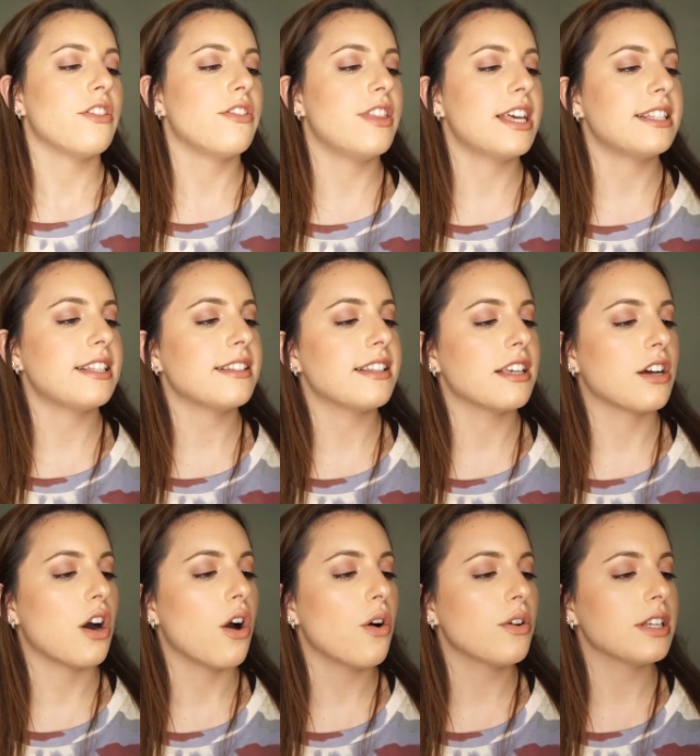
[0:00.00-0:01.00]
This is the
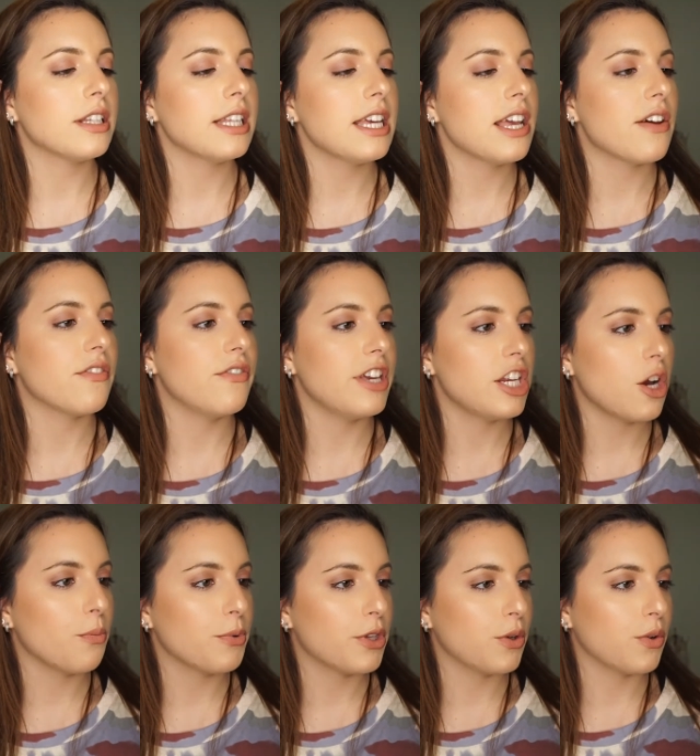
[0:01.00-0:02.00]
Caudalie Vino
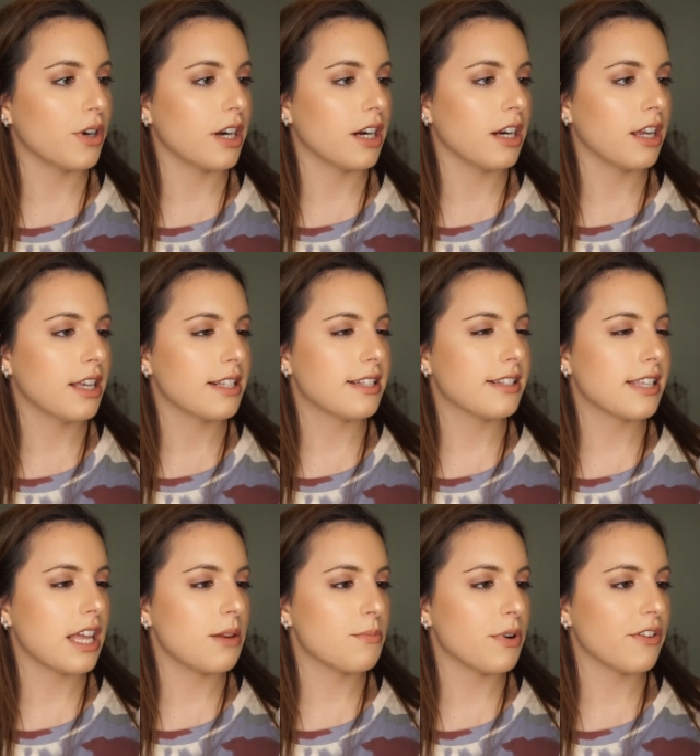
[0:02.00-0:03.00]
Pure
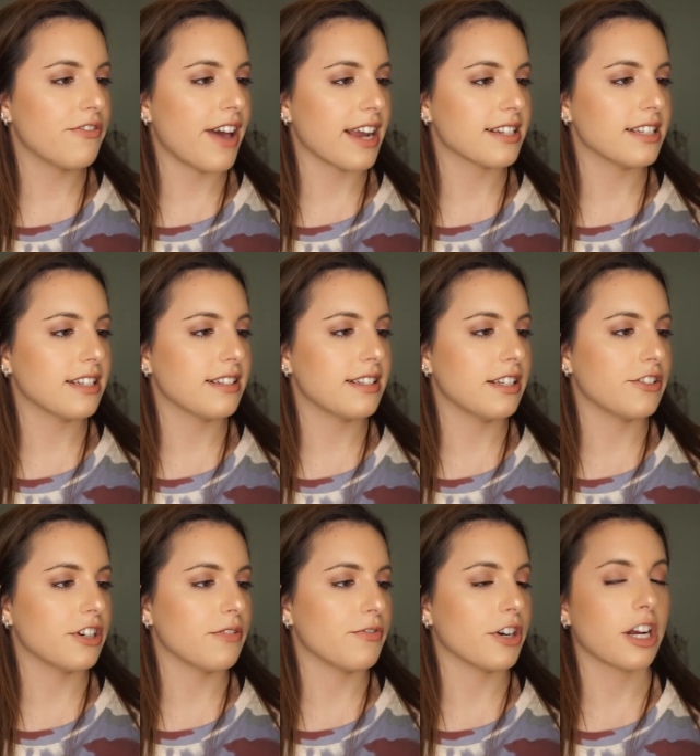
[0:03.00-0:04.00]
Skin Perfecting
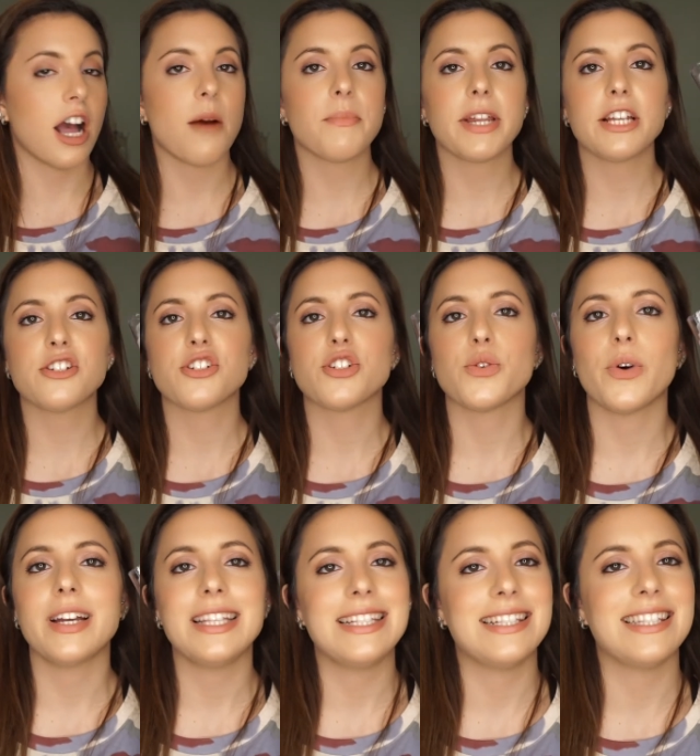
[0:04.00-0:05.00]
Serum for Combination to
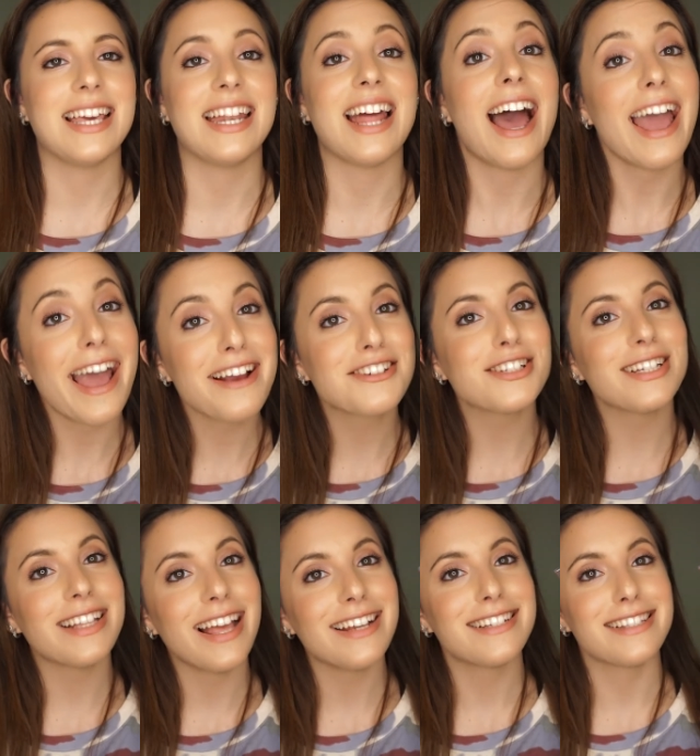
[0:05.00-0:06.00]
Oily Skin. I actually
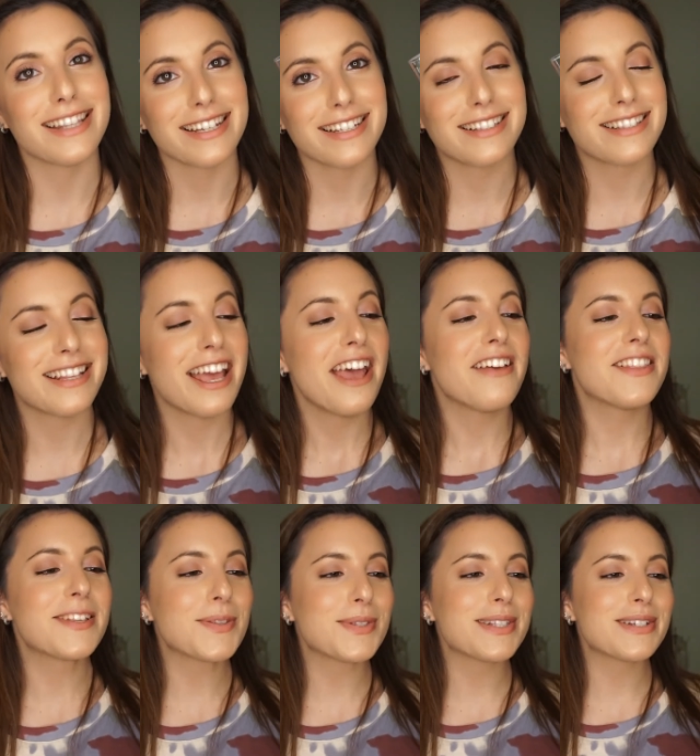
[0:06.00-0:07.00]
liked this.
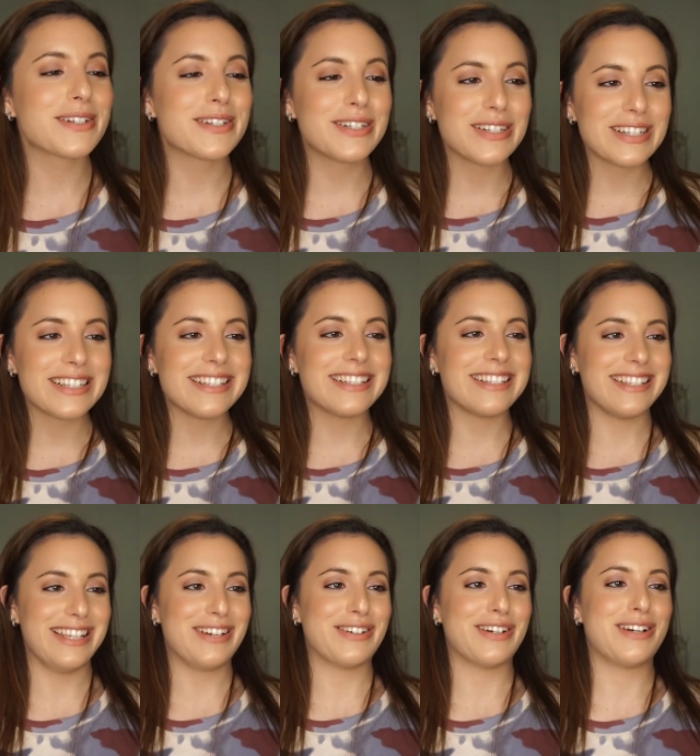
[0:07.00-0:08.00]
This was a good
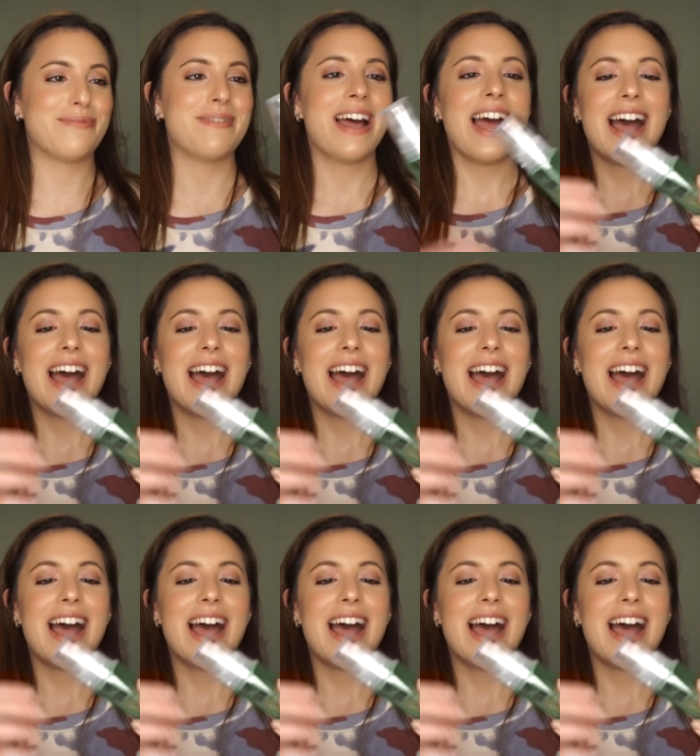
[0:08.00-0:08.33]
serum.